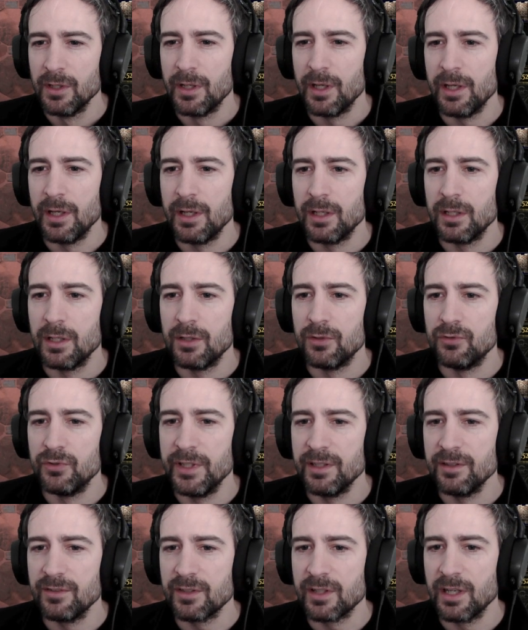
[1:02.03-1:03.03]

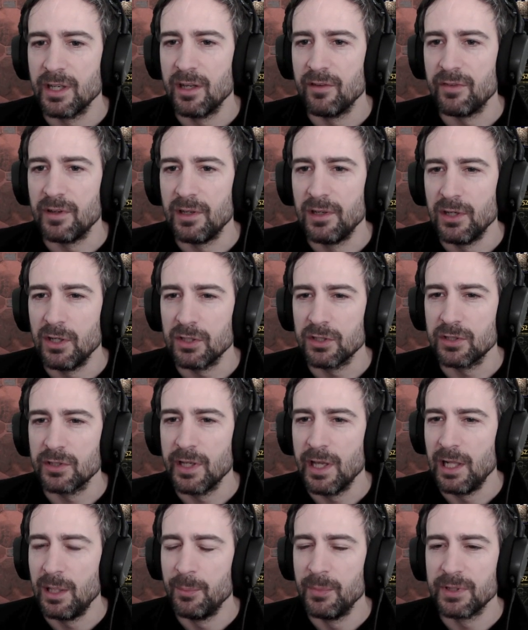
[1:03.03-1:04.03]
Rings can have a lot,
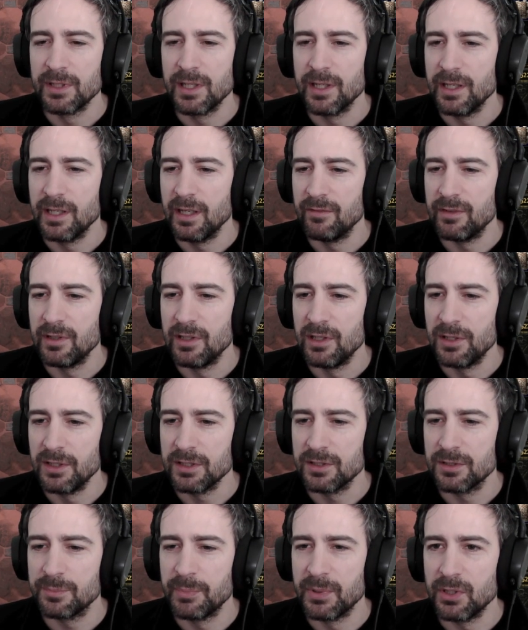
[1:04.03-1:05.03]
helmet can have a
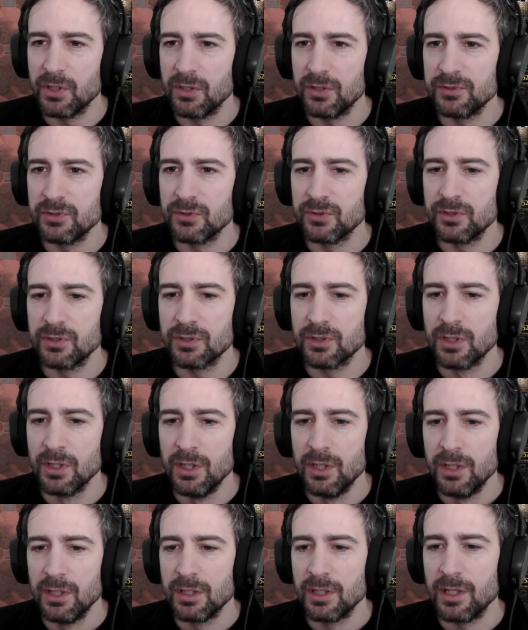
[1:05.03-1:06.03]
lot, but also the
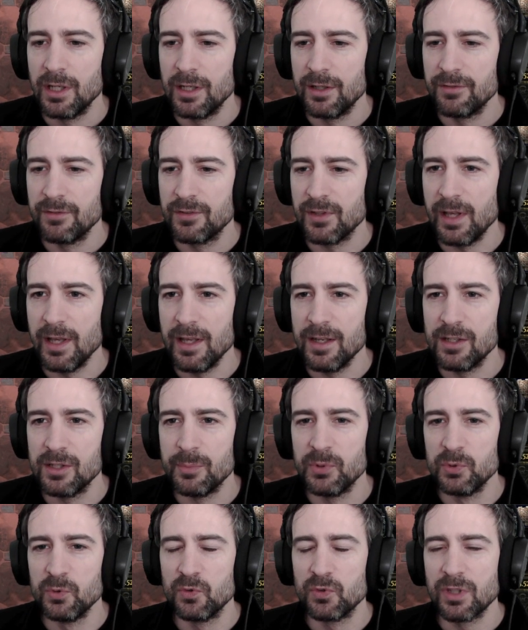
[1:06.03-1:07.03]
gloves and the
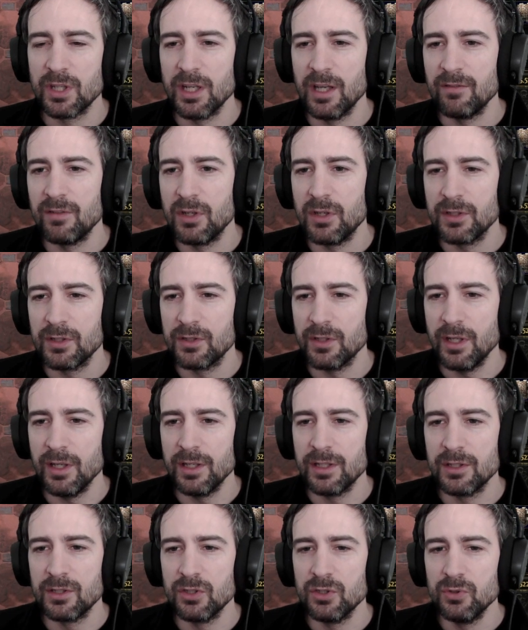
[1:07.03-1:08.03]
boots can have a lot.
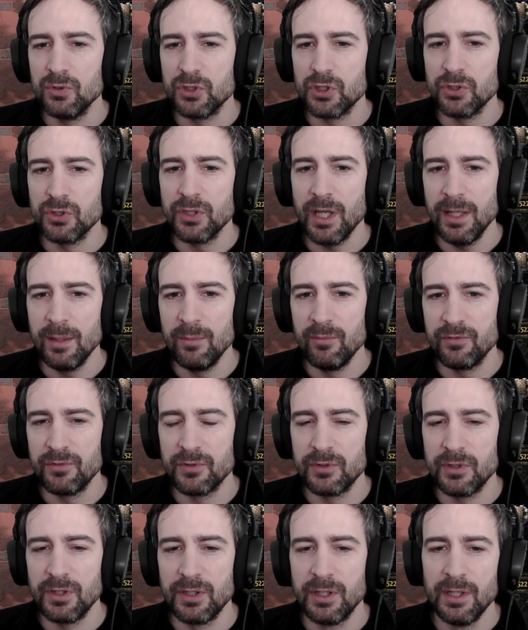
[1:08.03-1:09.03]
And you should aim
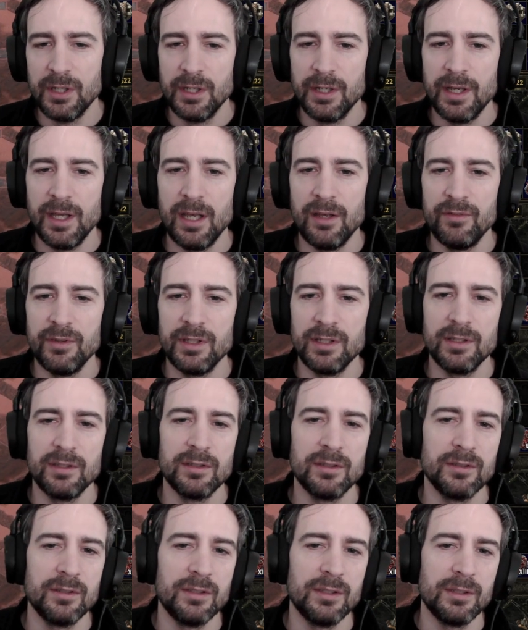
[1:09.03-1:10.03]
for
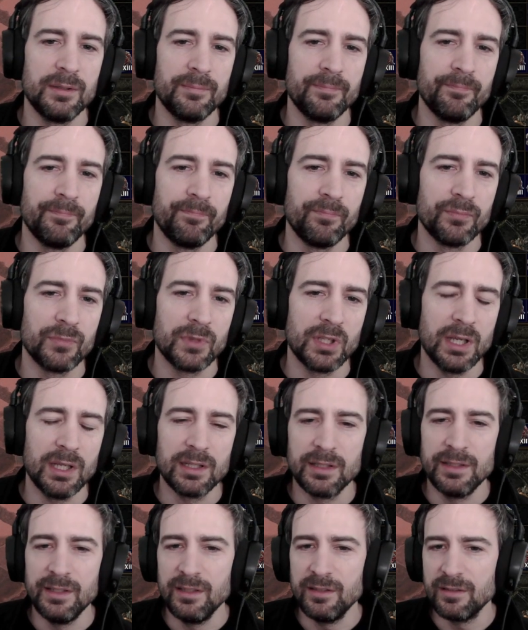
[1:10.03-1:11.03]
having
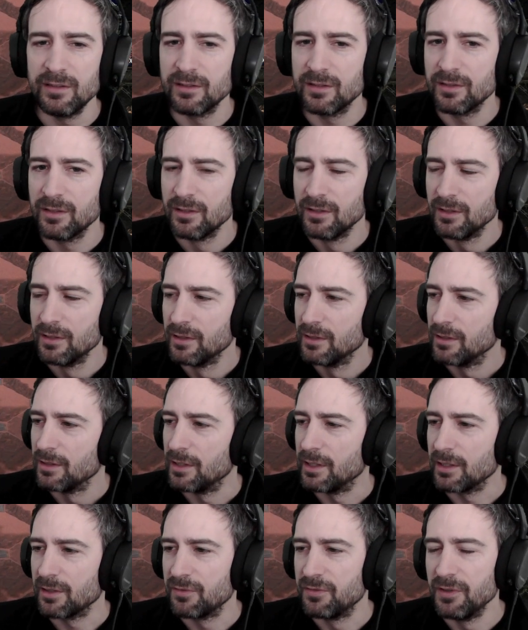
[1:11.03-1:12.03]
at least
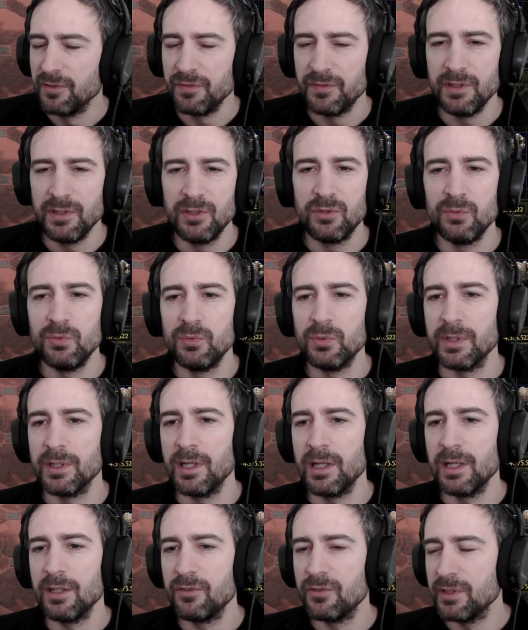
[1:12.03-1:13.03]
like 50 to
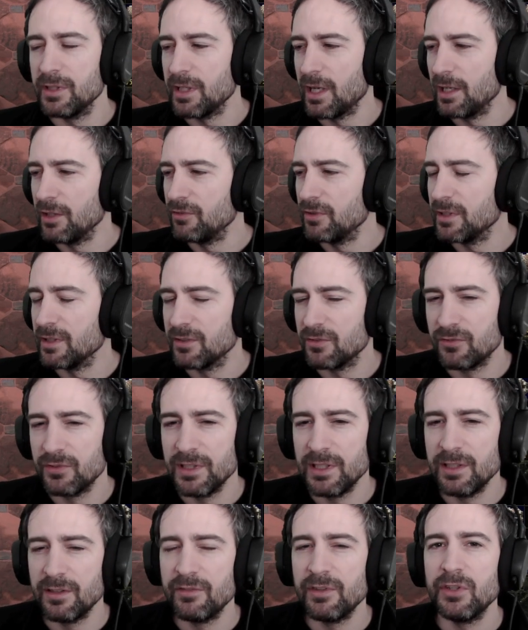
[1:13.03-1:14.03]
100. 100 is
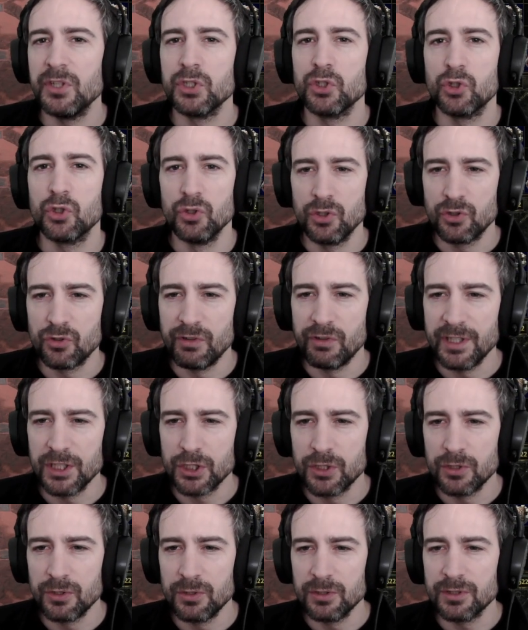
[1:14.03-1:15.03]
really a very good
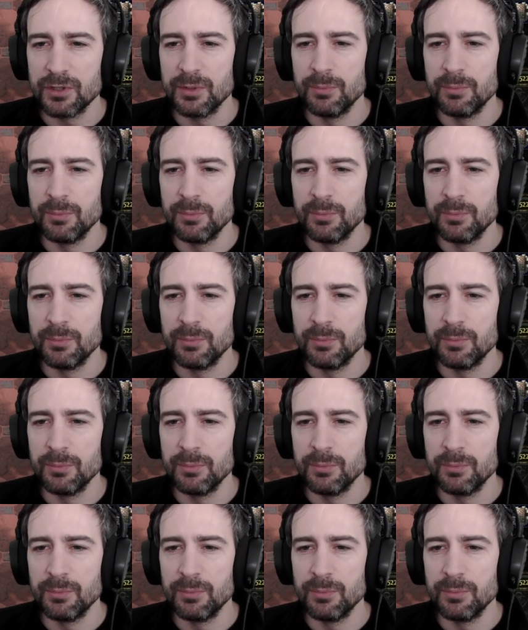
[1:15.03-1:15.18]
threshold.